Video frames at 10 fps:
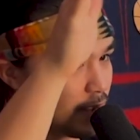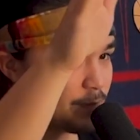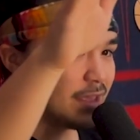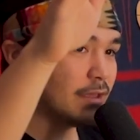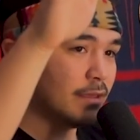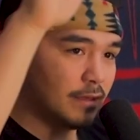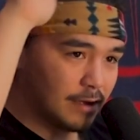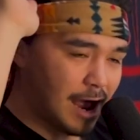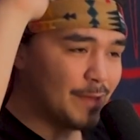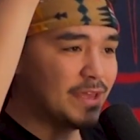I
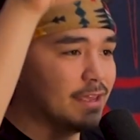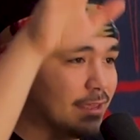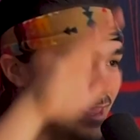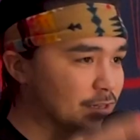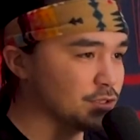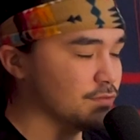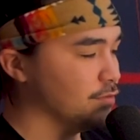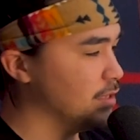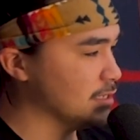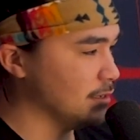may get canceled
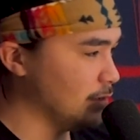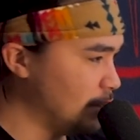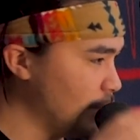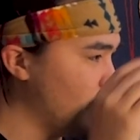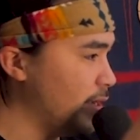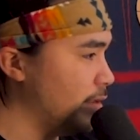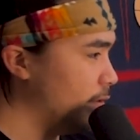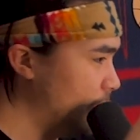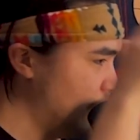for this, and you know what?